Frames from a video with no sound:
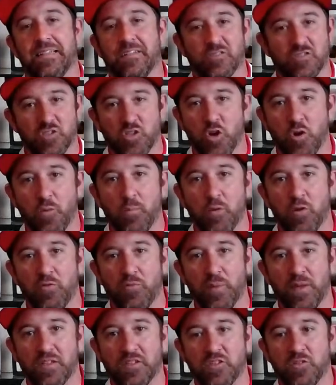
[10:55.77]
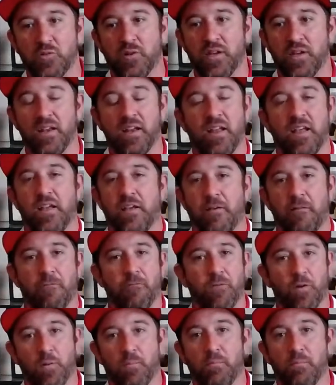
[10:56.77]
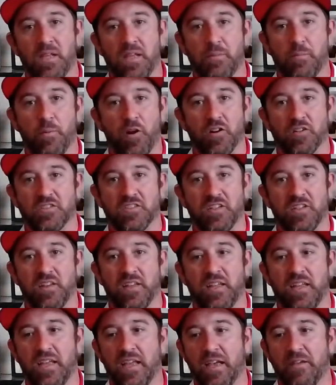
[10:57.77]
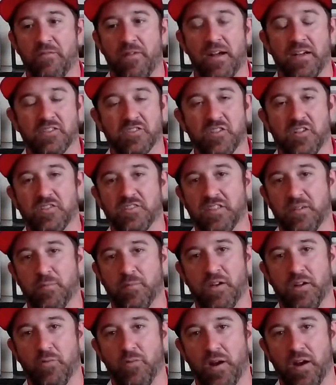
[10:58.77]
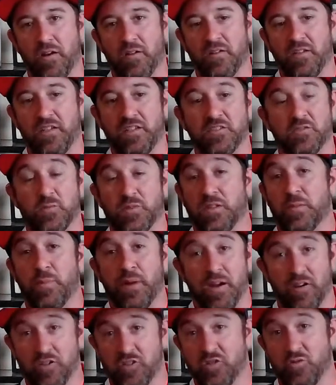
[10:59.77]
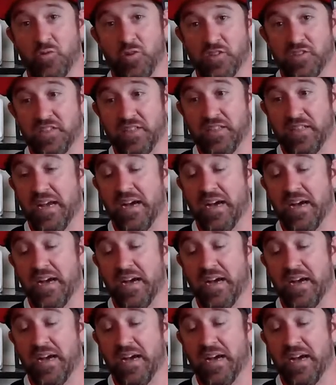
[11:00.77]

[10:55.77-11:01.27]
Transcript: there's no movement to it, for me personally, if I saw somebody wearing these with a pair of shorts